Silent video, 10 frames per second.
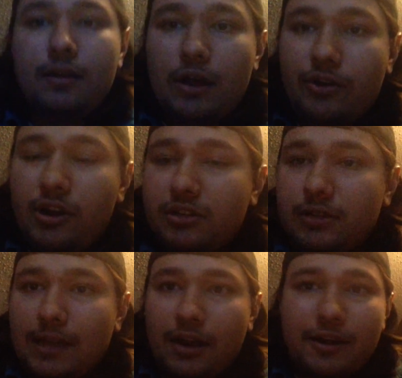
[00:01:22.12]

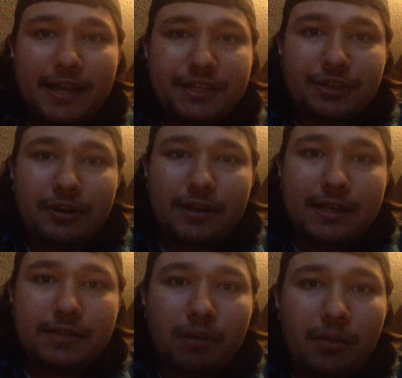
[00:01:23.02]
Our next shark
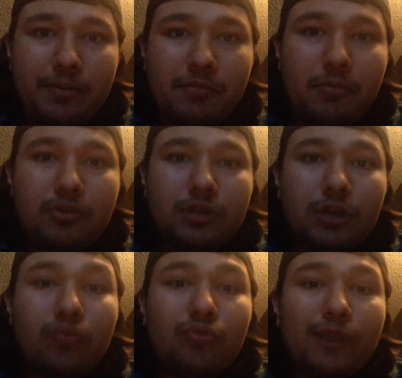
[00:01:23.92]
is probably the most
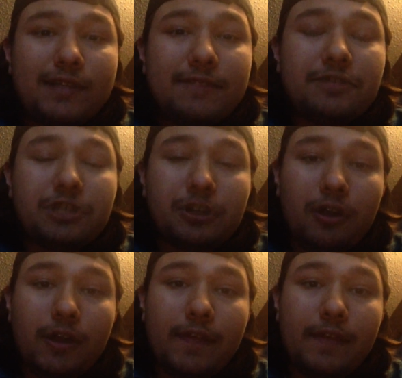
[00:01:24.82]
aggressive
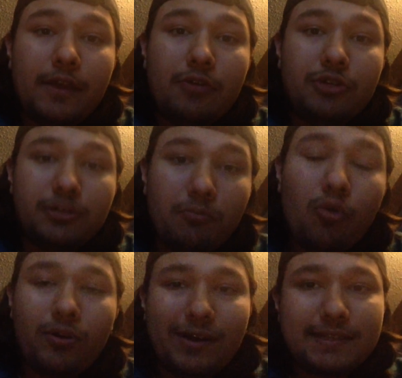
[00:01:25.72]
shark in the ocean,
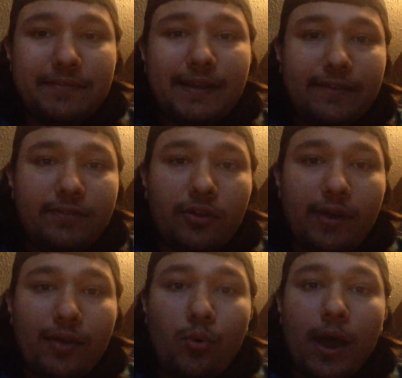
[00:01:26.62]
more aggressive than even the
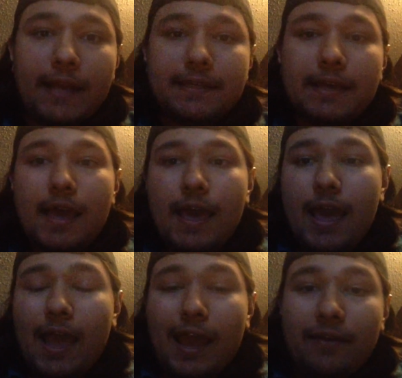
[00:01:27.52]
great white.
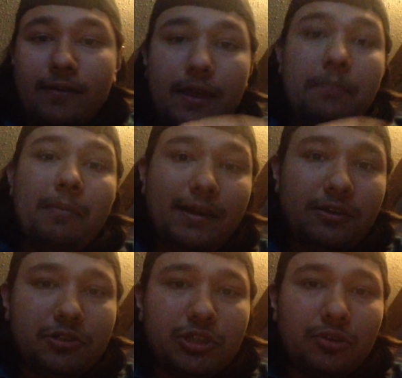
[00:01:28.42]
And in my
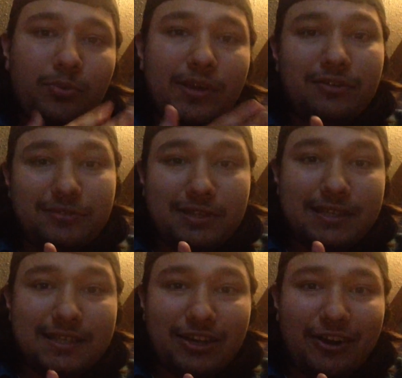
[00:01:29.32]
culture, we use
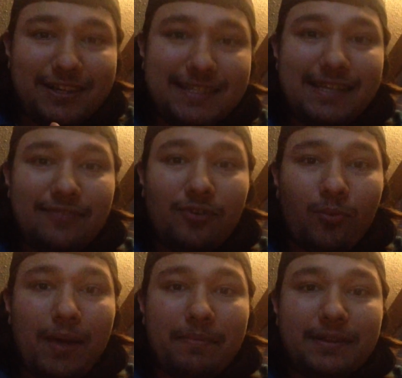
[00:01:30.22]
this shark's teeth for
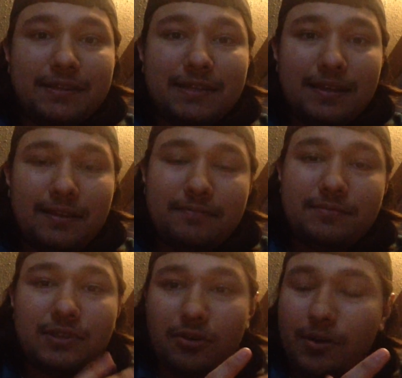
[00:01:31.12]
weapons.
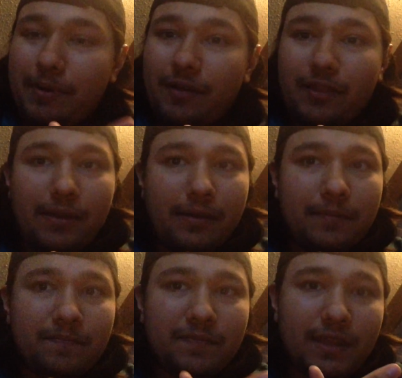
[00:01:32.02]
So apparently,
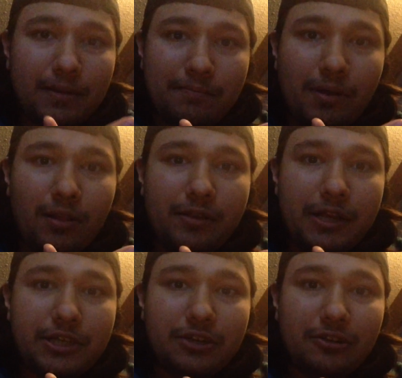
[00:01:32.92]
in
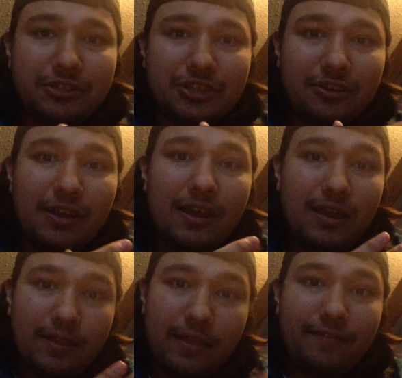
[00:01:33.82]
Polynesian culture,
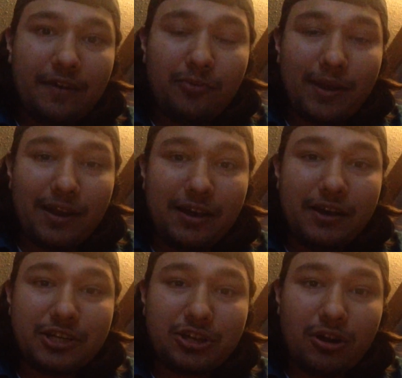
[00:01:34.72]
they found a way to hunt
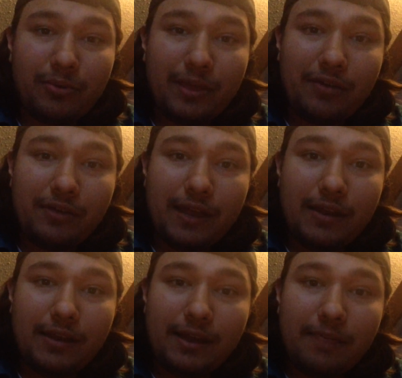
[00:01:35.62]
a shark without
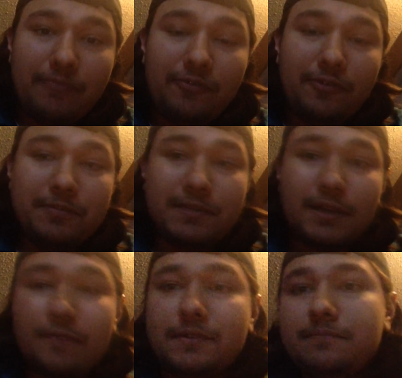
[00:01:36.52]
ending up food
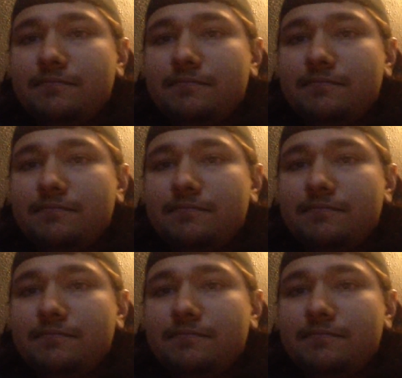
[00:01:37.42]
themselves.